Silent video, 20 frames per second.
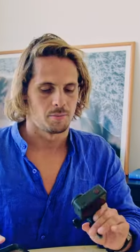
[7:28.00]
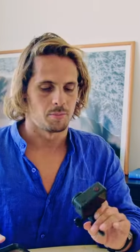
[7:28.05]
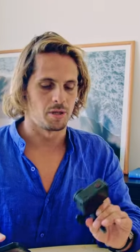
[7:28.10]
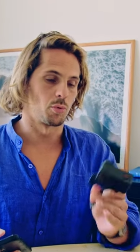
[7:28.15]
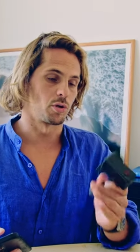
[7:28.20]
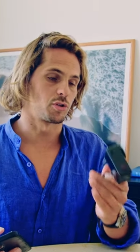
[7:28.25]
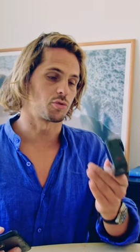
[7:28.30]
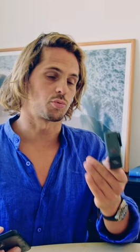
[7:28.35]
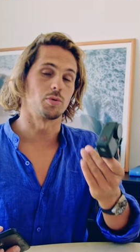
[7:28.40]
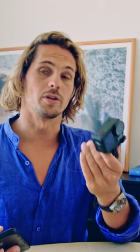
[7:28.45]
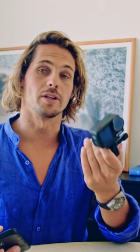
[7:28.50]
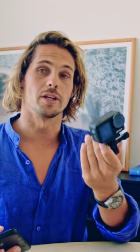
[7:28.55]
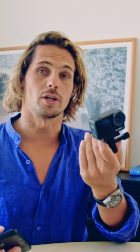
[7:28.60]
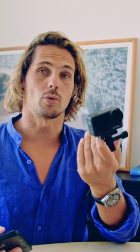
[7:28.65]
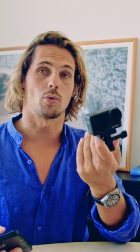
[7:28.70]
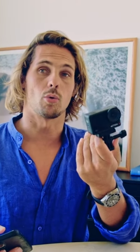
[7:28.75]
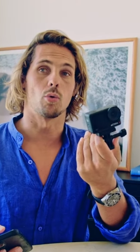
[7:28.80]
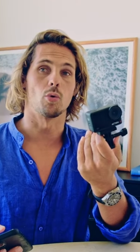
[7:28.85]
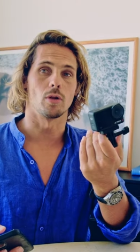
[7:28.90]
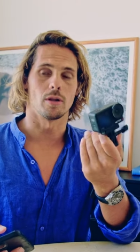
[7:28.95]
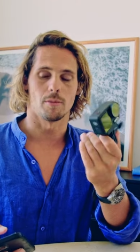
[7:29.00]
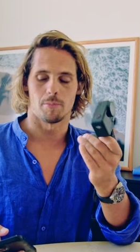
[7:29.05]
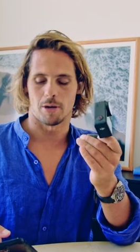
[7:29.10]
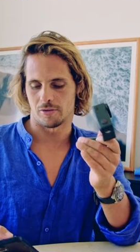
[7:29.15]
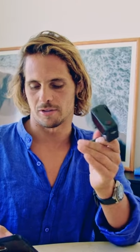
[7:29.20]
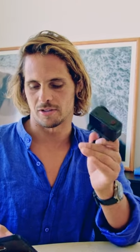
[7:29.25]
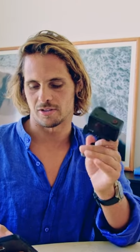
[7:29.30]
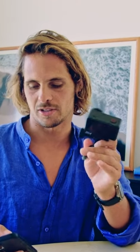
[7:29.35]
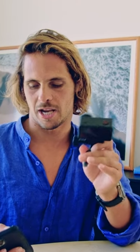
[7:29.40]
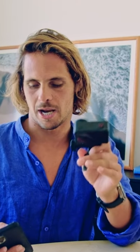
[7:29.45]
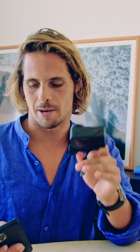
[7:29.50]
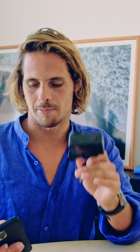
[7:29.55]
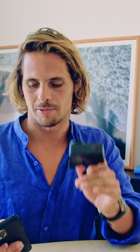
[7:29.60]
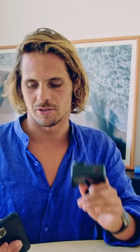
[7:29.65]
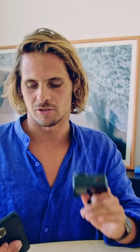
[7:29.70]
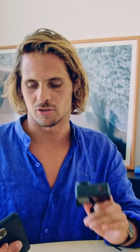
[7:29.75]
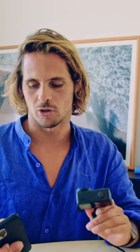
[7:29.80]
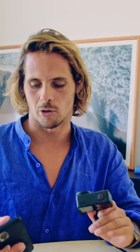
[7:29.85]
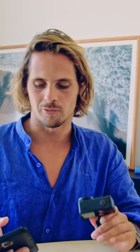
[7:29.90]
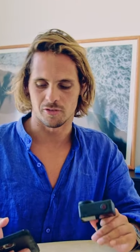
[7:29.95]
mean, what's really cool about these cameras
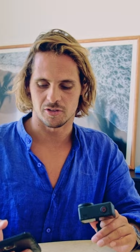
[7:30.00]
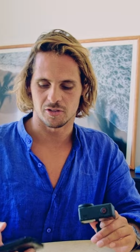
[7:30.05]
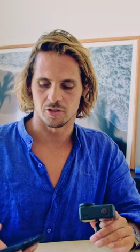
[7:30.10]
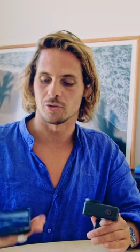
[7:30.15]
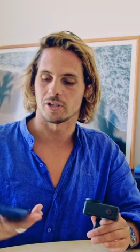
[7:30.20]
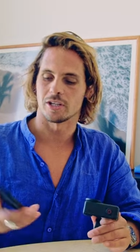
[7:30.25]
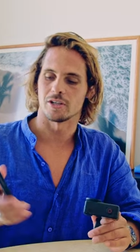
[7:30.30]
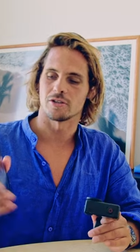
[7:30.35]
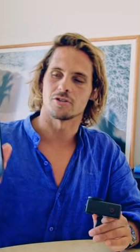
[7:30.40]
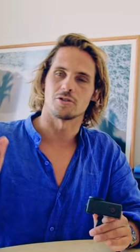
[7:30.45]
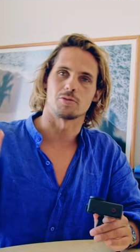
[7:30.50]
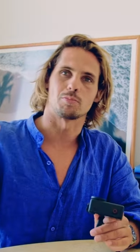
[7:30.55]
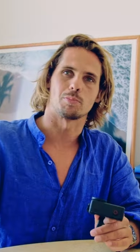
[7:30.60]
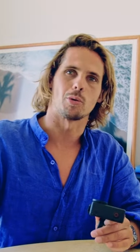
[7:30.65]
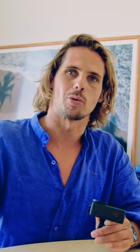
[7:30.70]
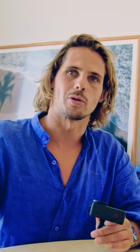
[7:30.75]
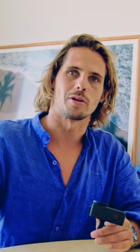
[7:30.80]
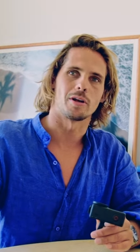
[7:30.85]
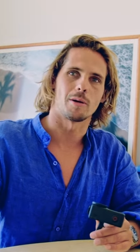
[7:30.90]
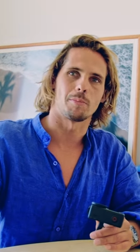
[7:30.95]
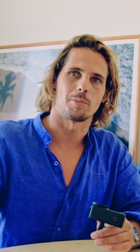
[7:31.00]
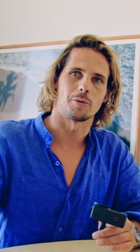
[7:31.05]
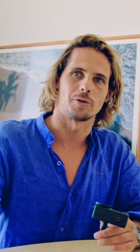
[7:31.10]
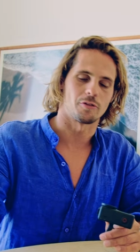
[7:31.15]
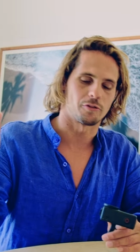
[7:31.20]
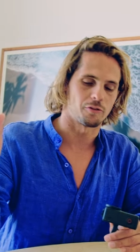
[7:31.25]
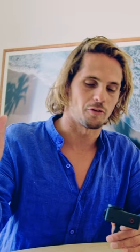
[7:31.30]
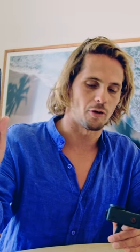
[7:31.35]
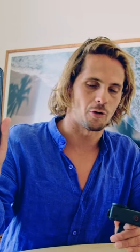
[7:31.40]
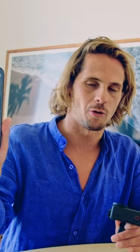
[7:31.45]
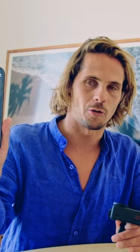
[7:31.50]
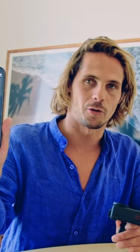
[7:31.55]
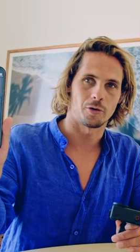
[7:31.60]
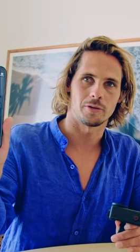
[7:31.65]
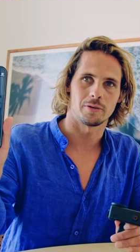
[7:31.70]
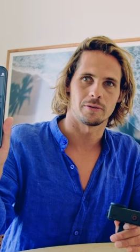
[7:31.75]
is obviously you can just pull it up on your phone,